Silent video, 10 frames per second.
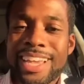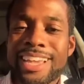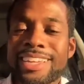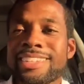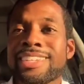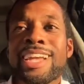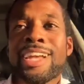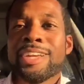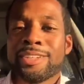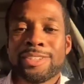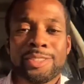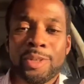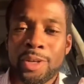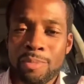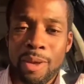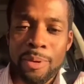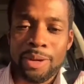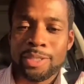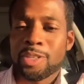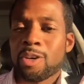day, and you're enjoying my
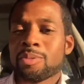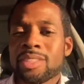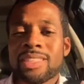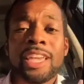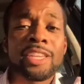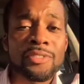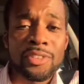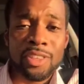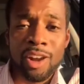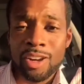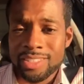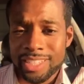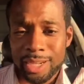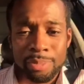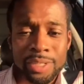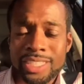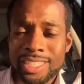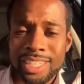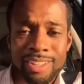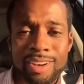Periscopes, and thank you for the hearts. I
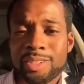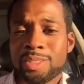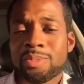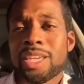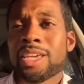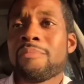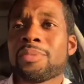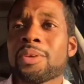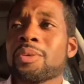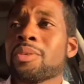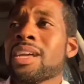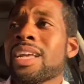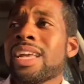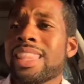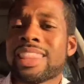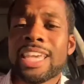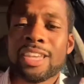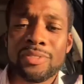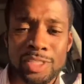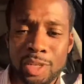appreciate the hearts when they come through, and thank
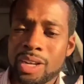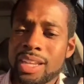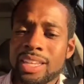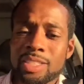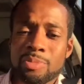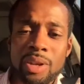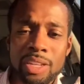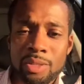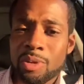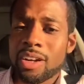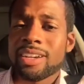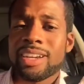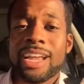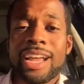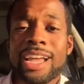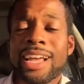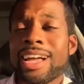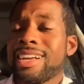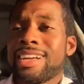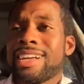you for joining and spreading the word, and
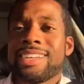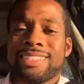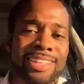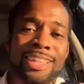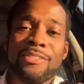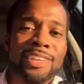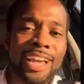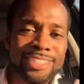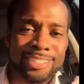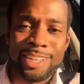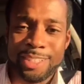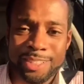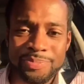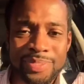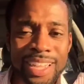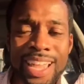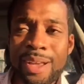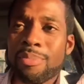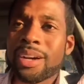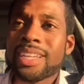I love you guys. It's awesome.
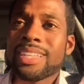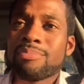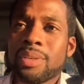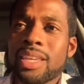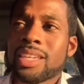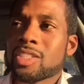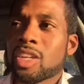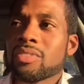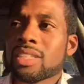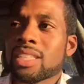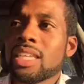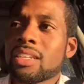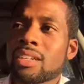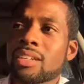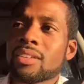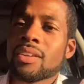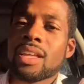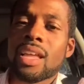But being a servant leader,